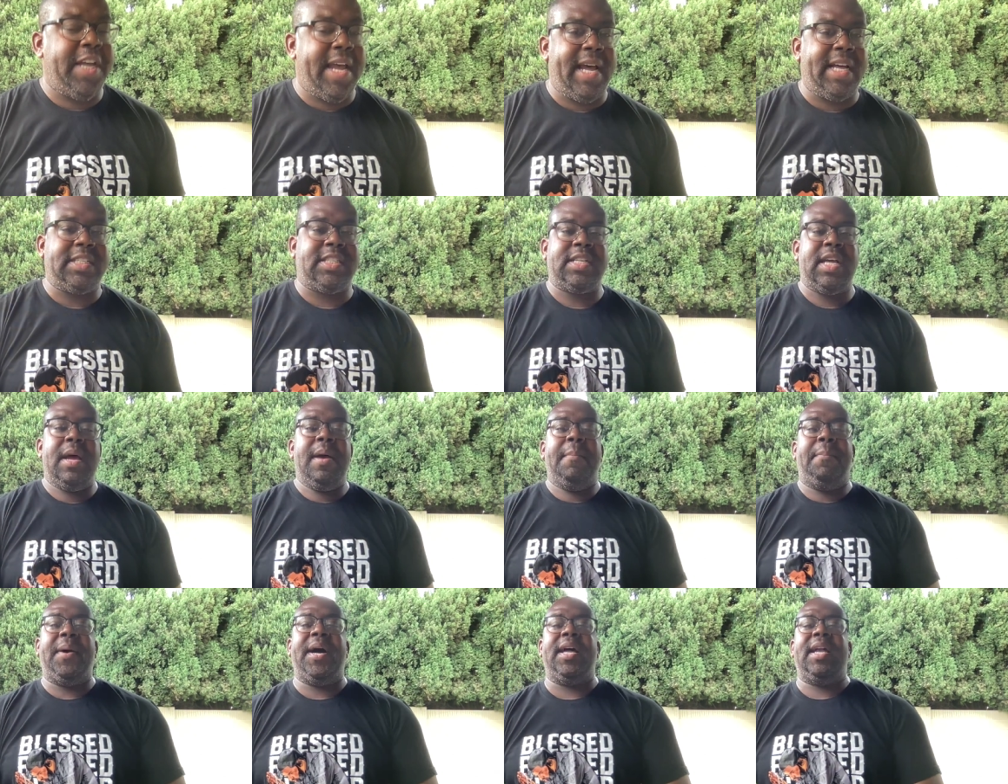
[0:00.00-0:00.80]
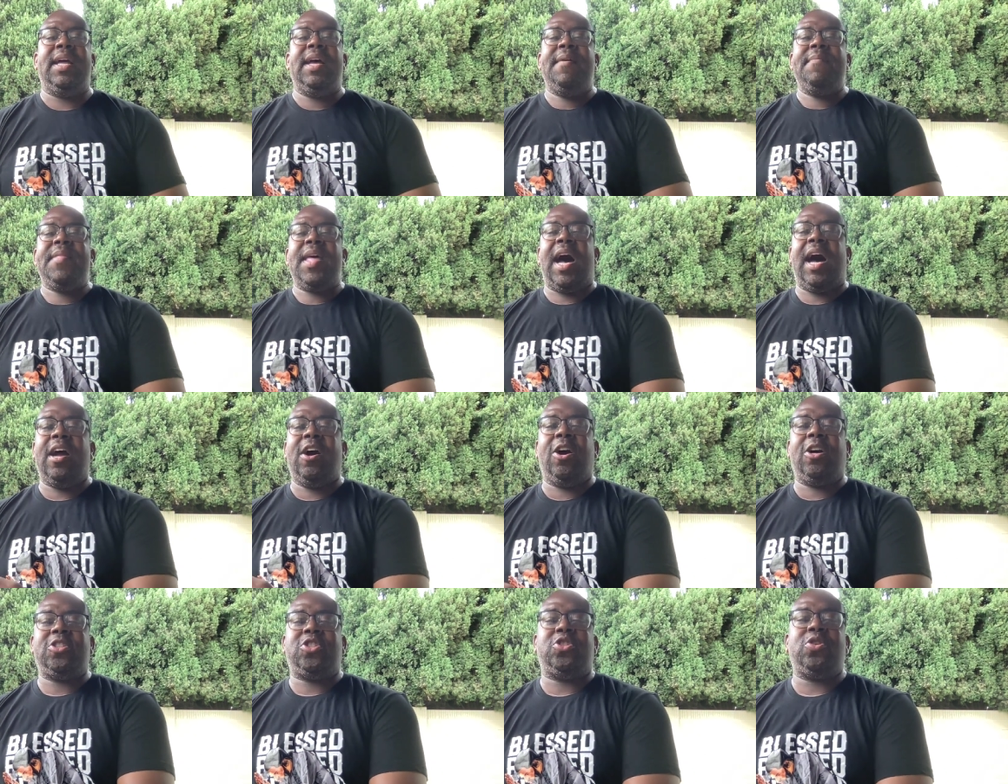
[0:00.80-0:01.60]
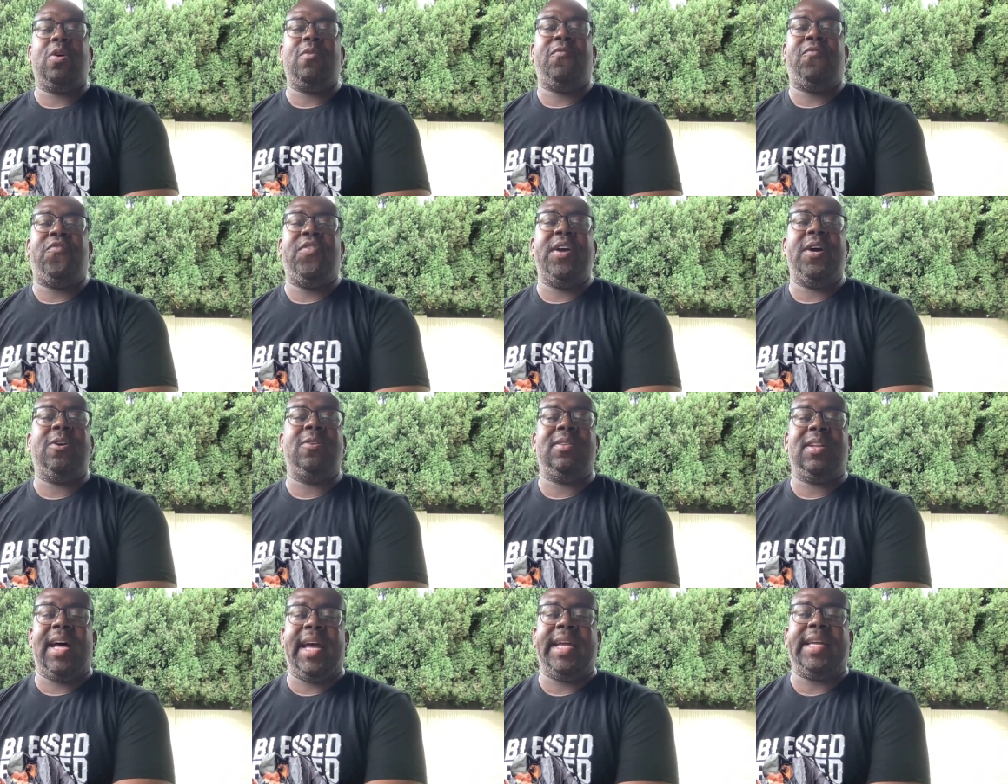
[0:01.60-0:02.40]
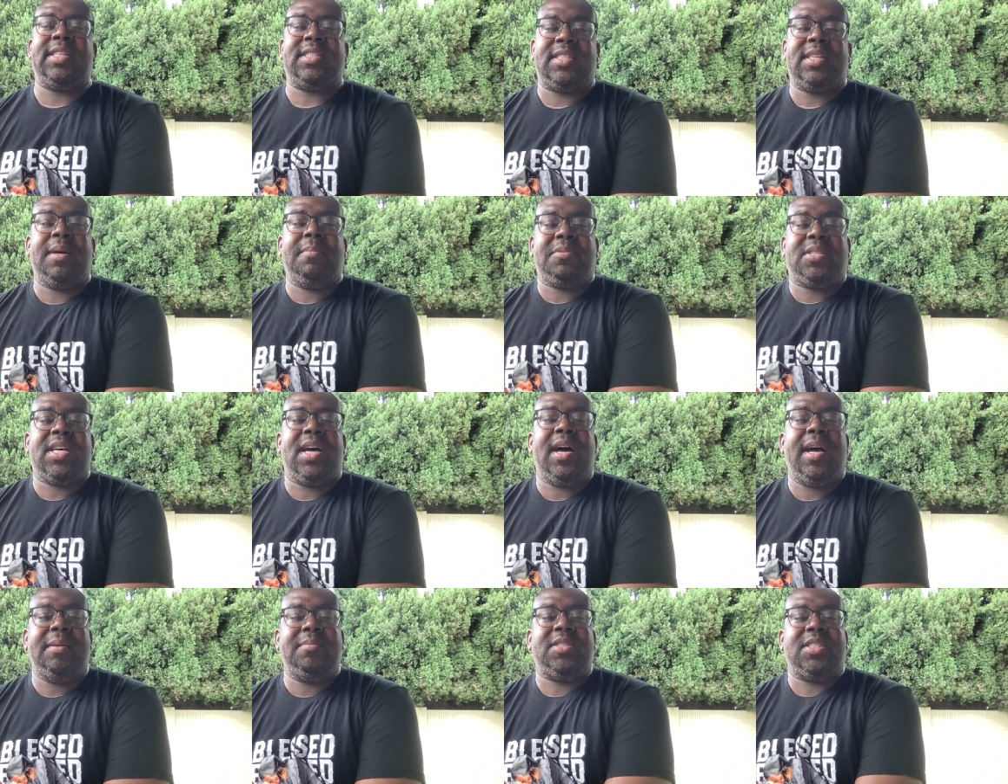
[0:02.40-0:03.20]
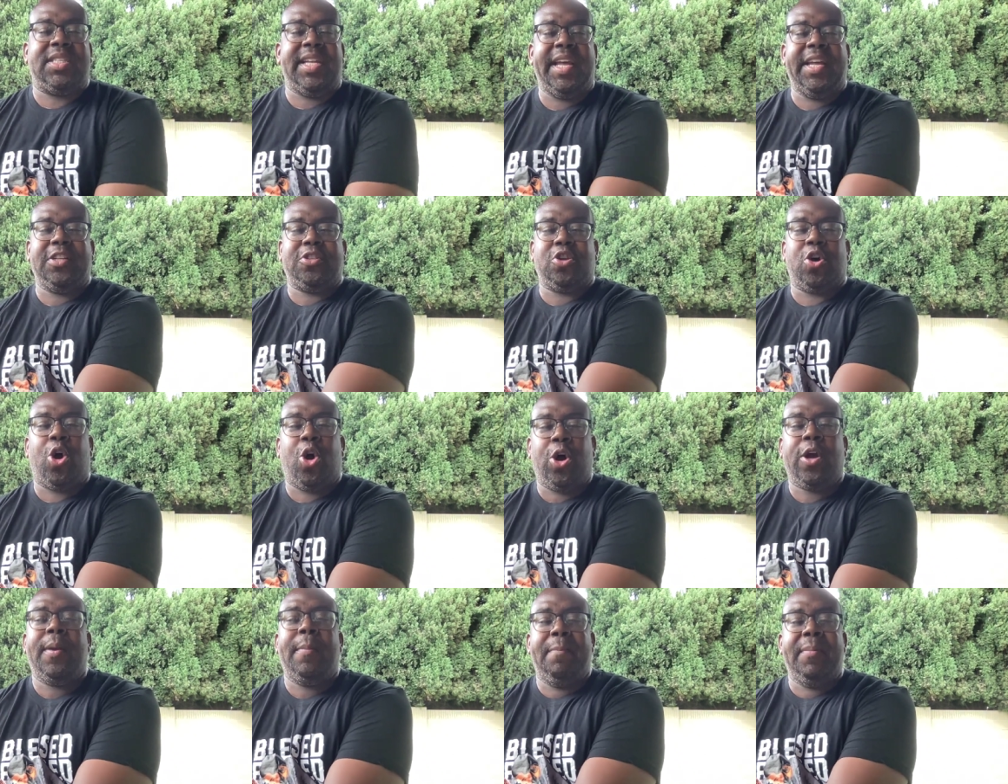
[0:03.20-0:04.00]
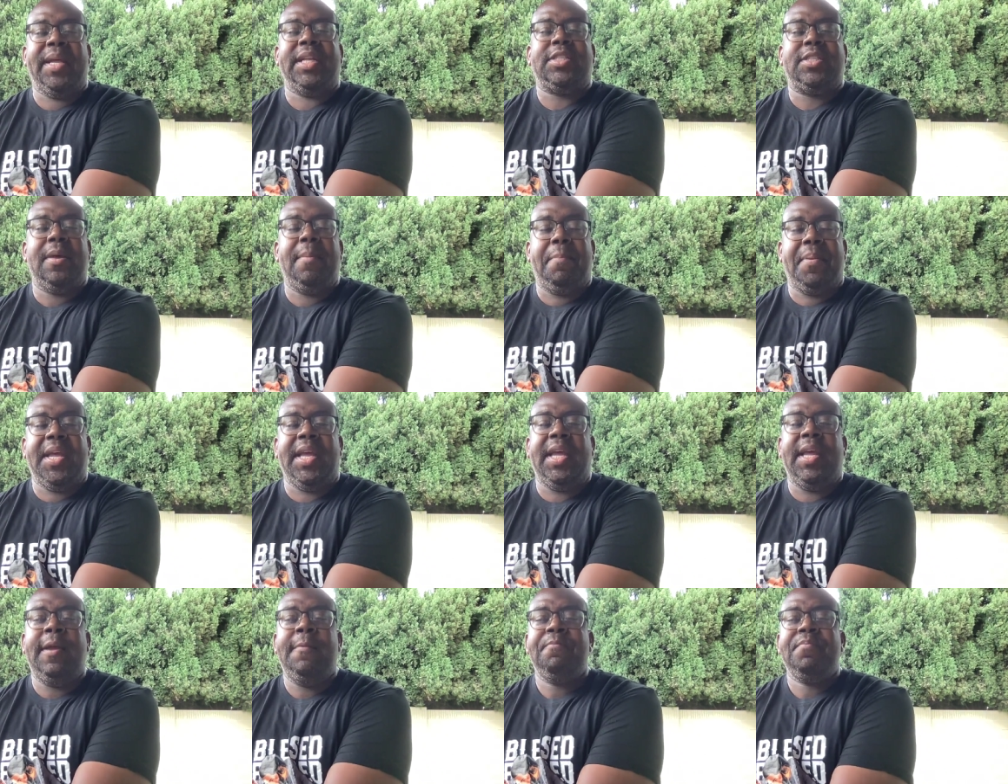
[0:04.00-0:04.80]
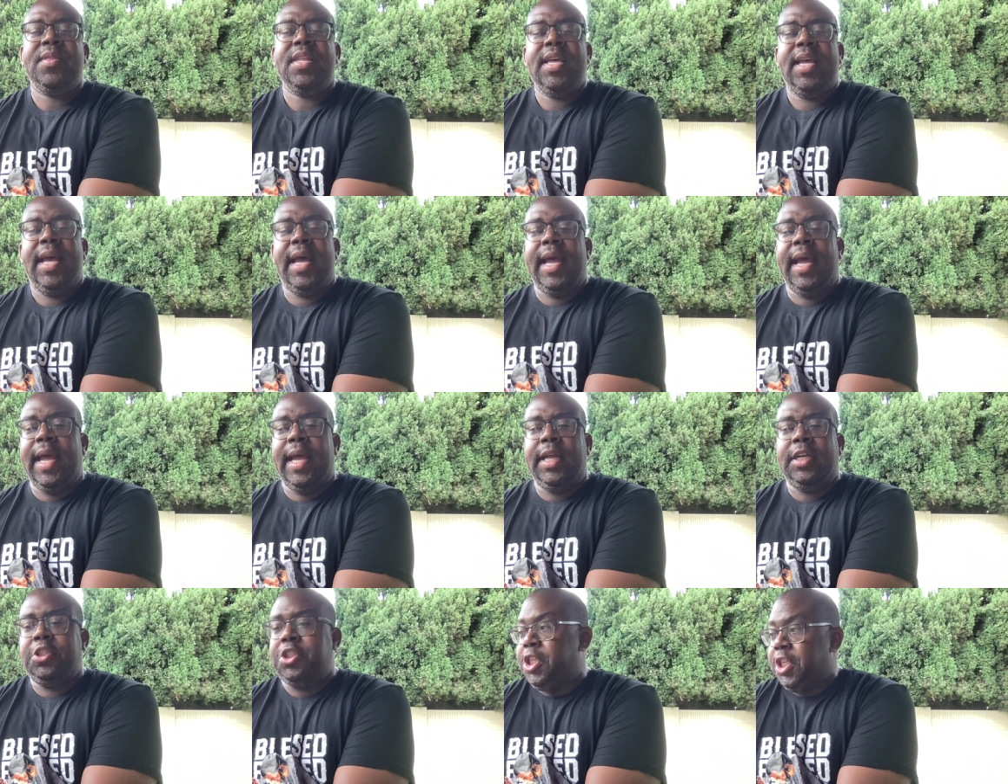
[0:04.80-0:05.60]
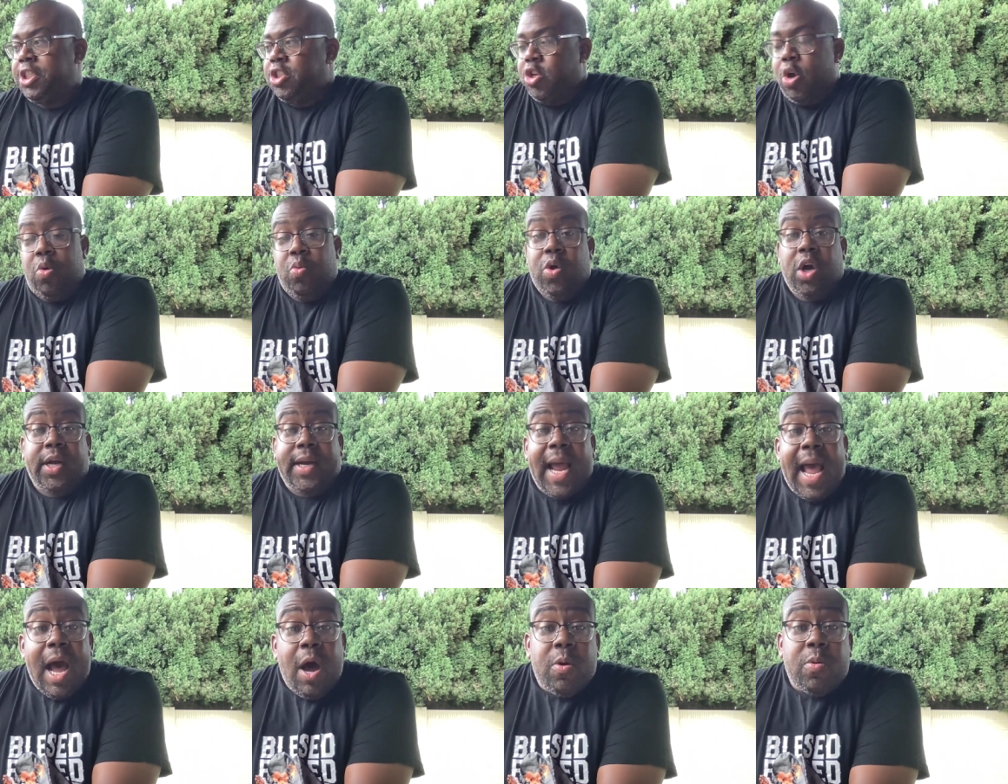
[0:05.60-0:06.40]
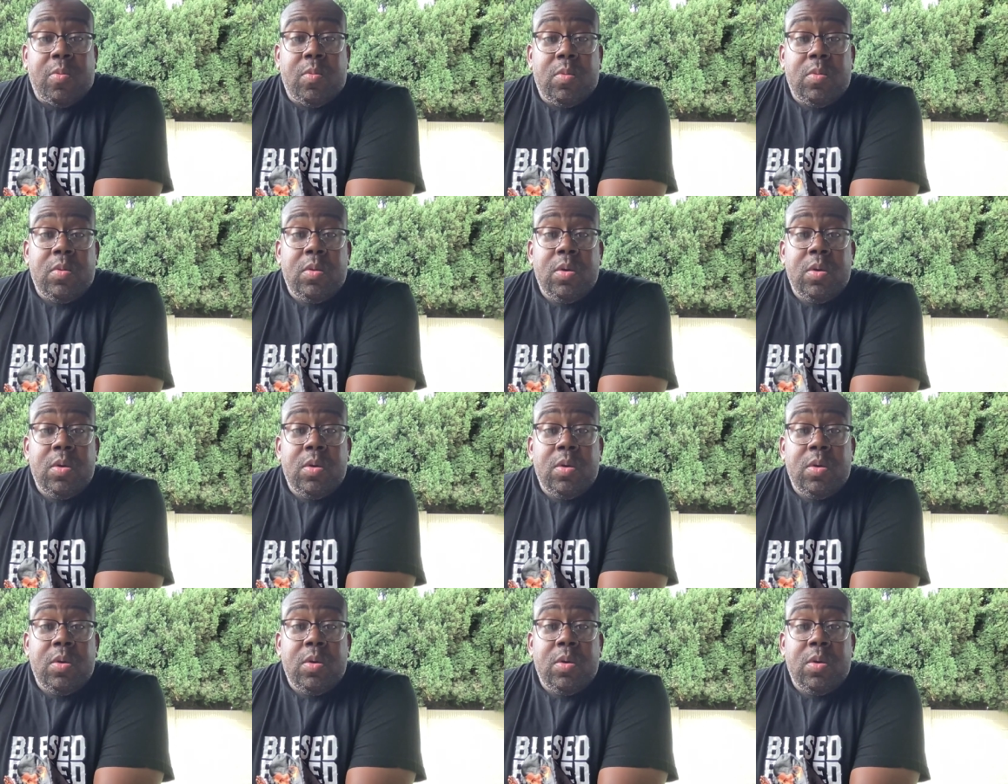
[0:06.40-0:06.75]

yes, but I also feel like sometimes things aren't meant to be and just don't work out.